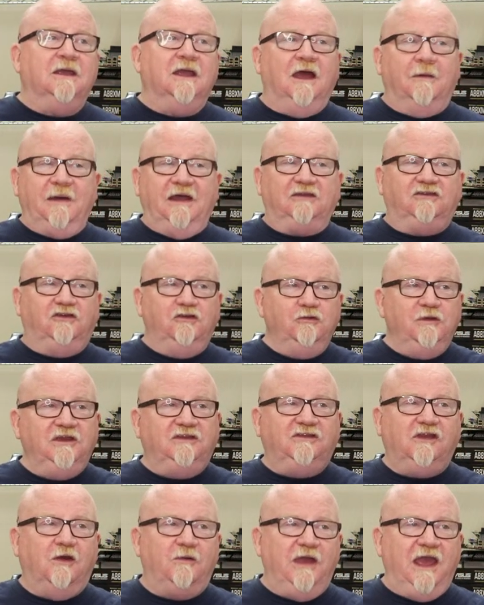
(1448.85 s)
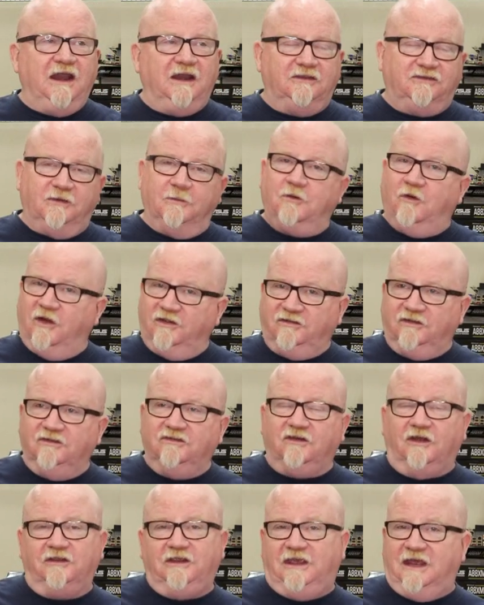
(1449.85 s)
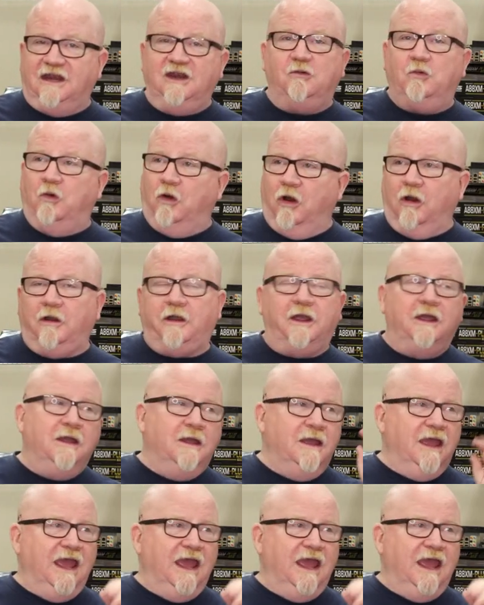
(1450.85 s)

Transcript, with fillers: About two weeks ago, we had some questions on getting work,